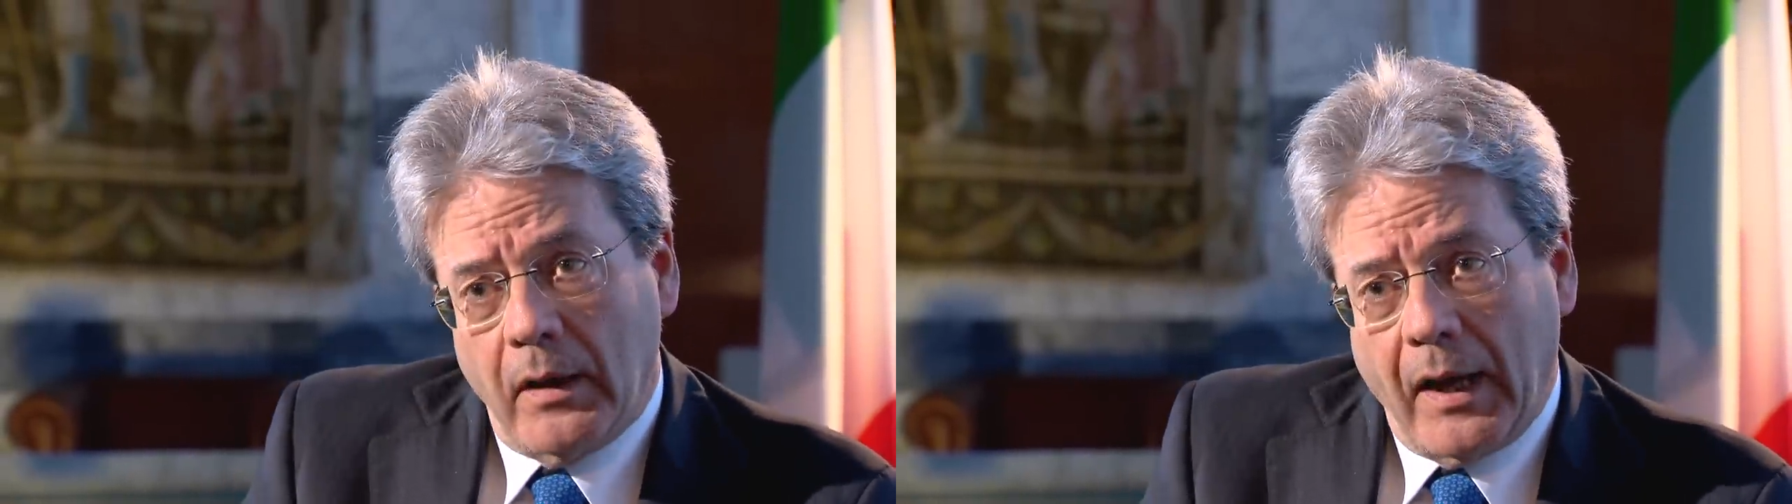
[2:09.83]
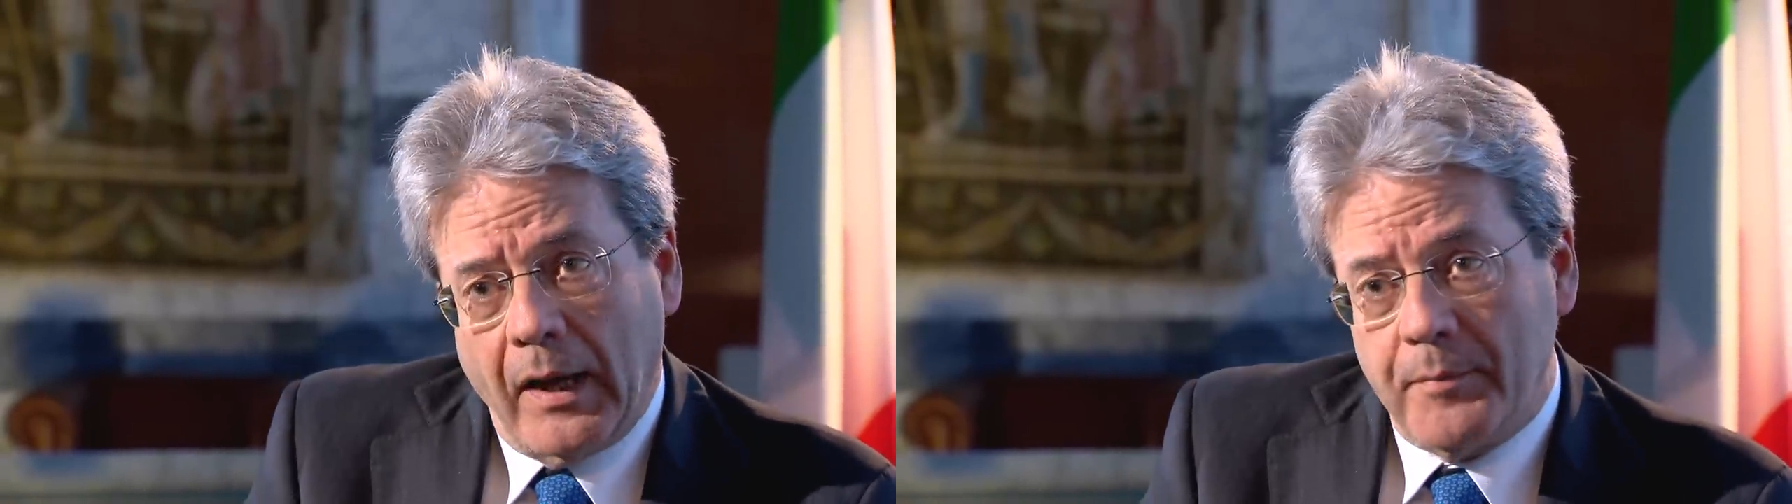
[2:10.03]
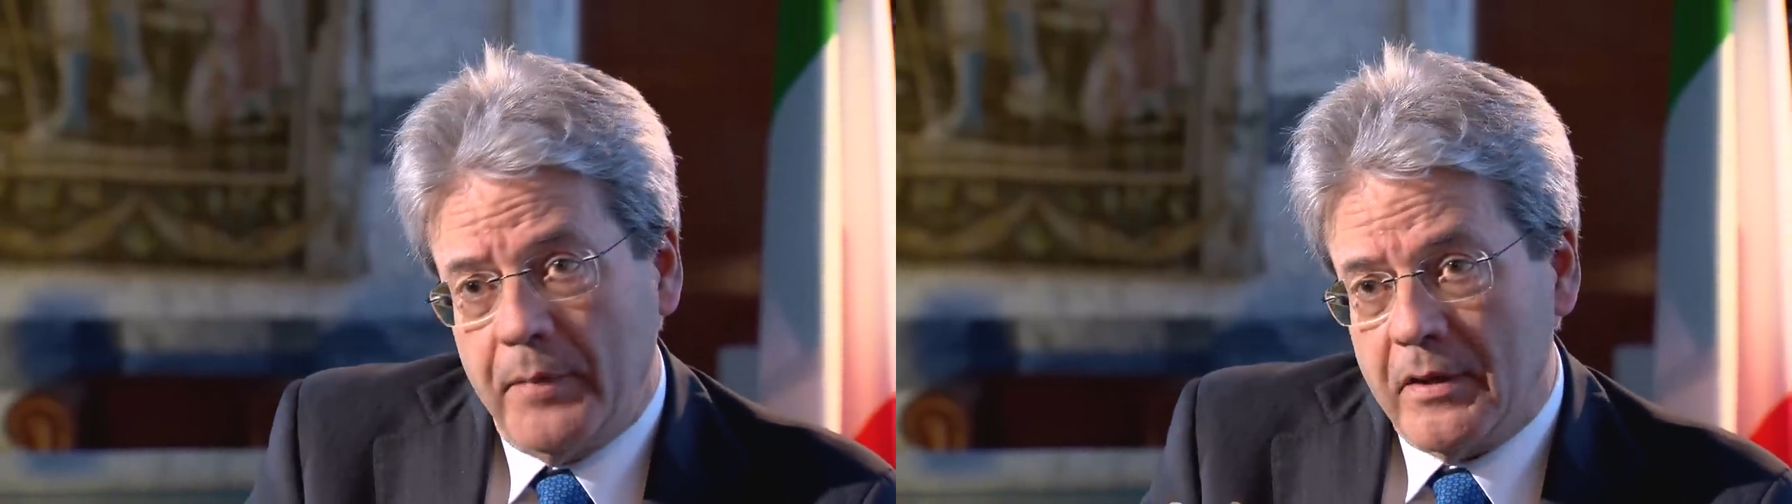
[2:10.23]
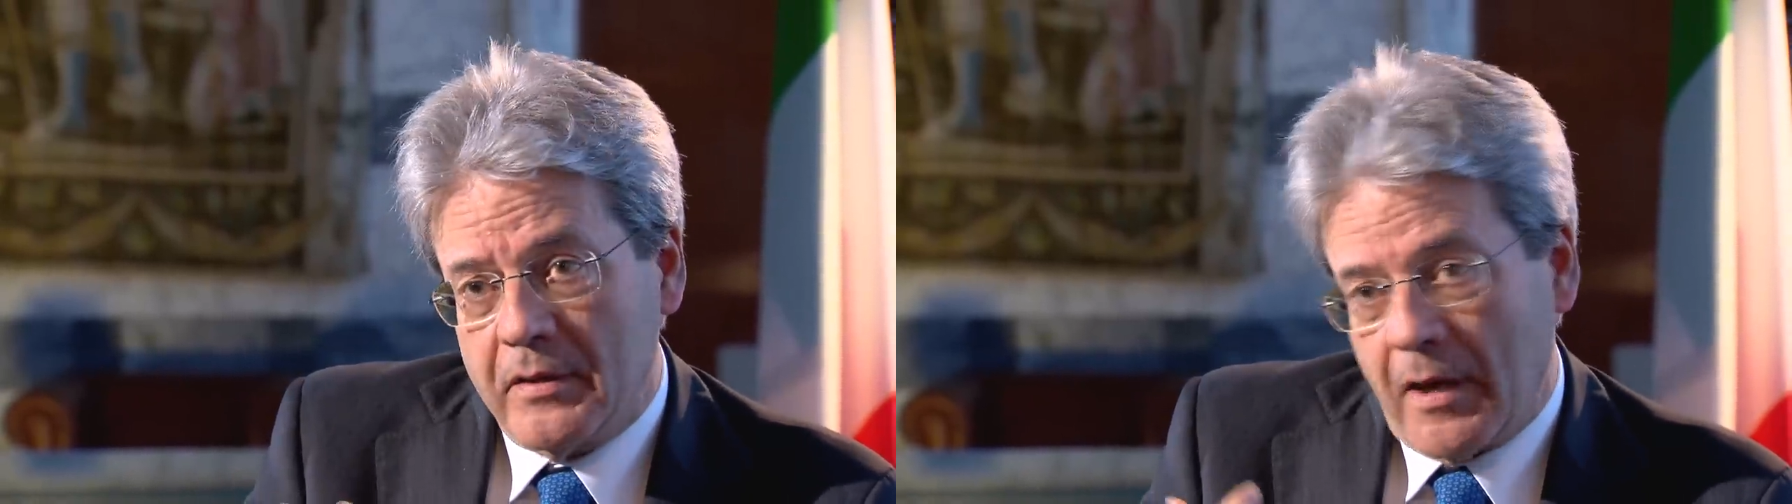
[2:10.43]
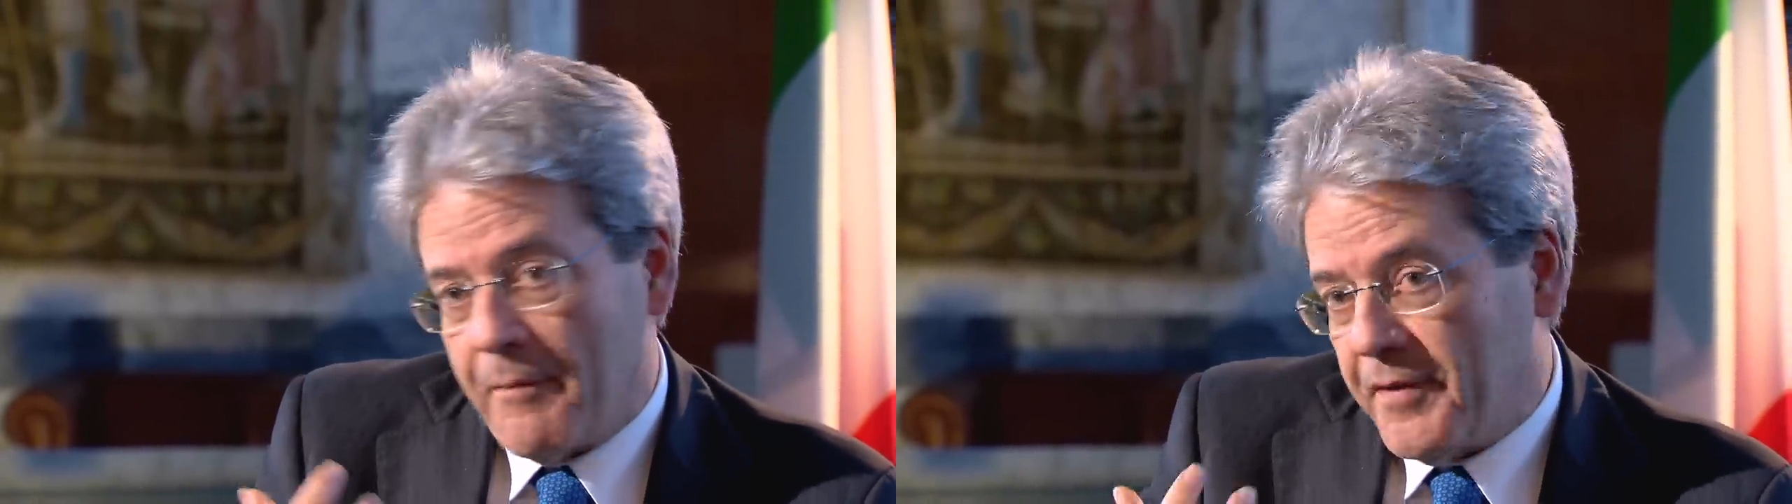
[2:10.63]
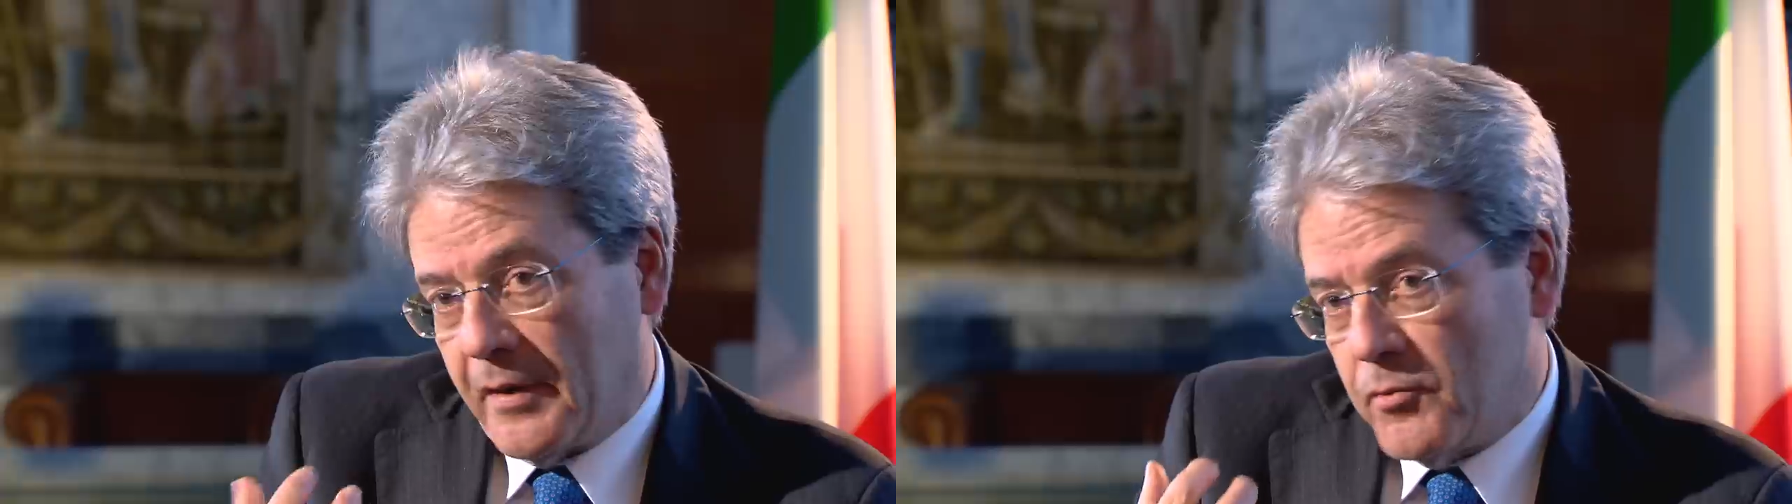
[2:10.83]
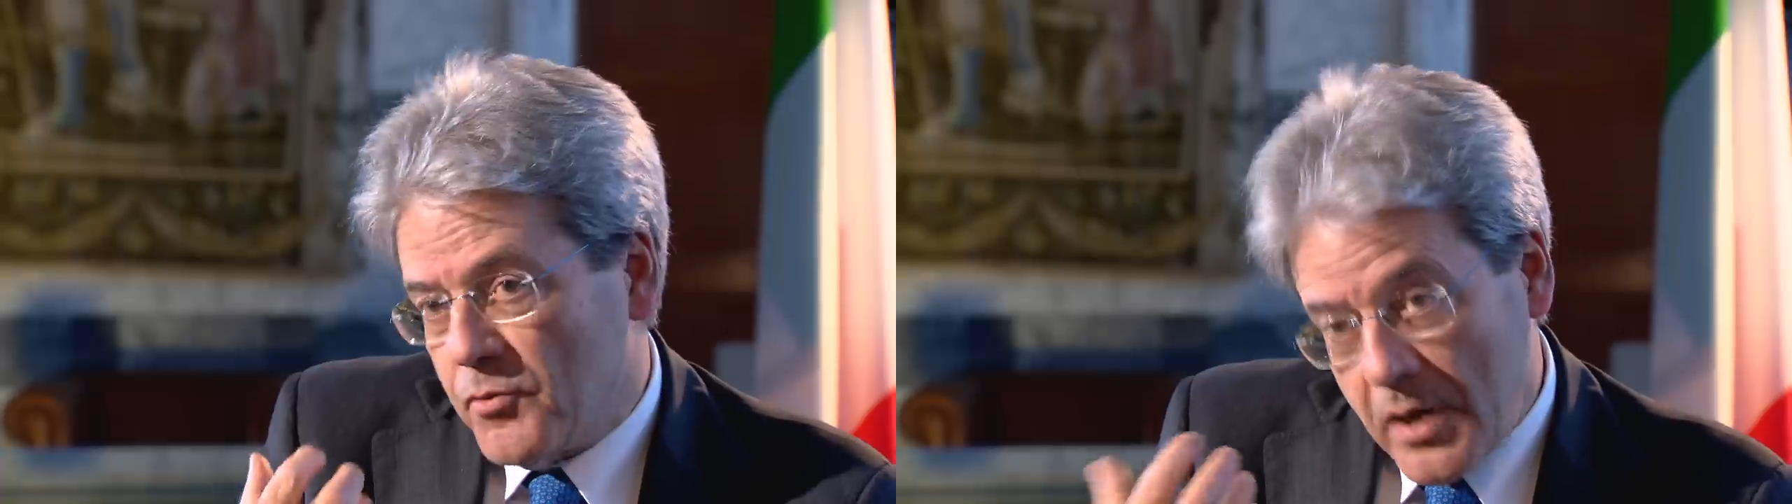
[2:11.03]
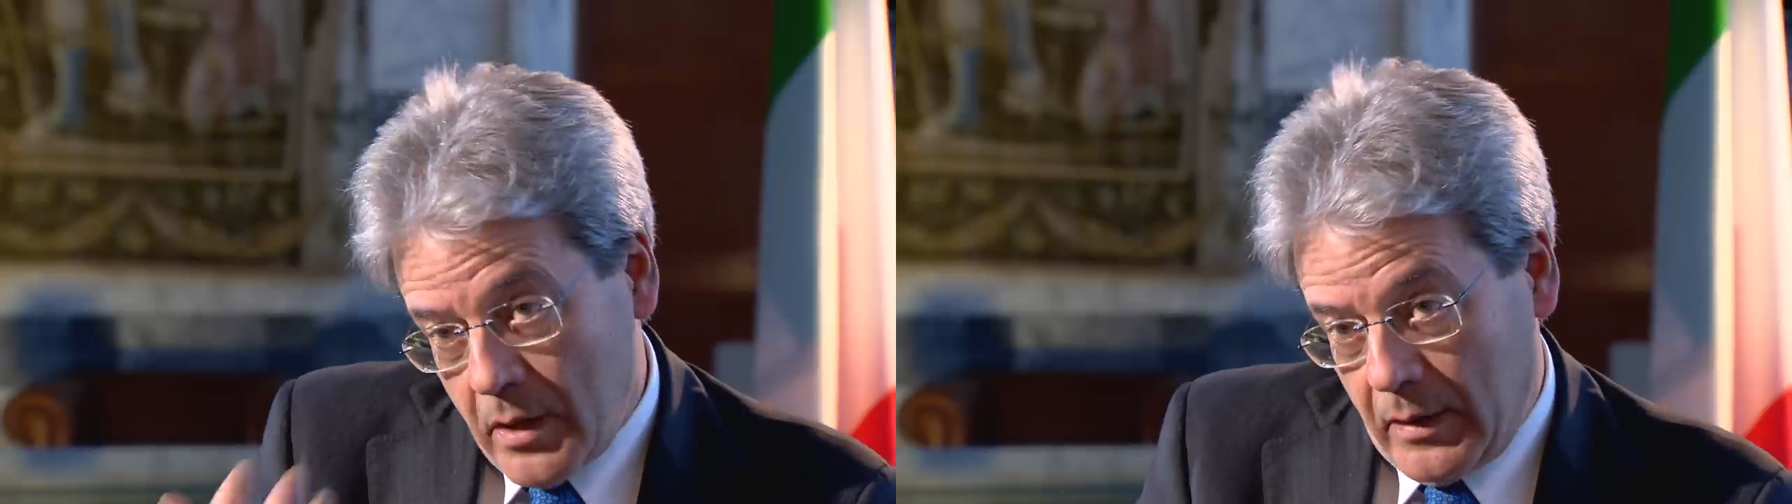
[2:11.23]
had been something
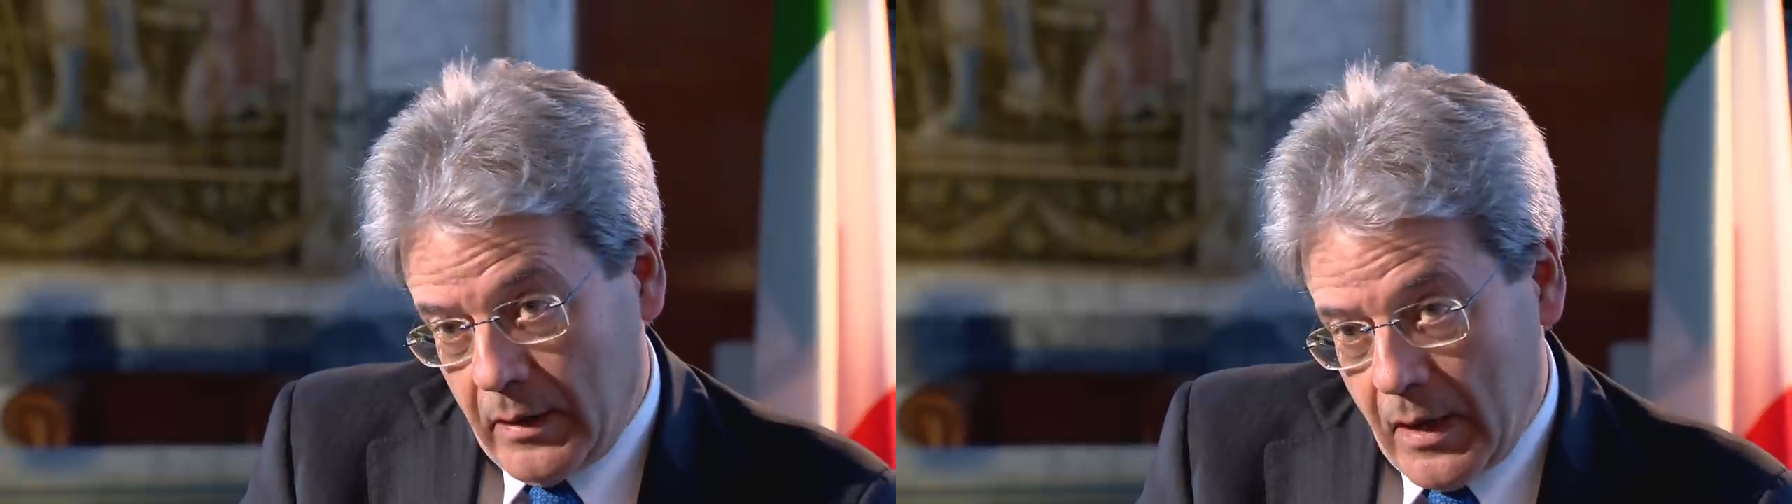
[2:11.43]
real,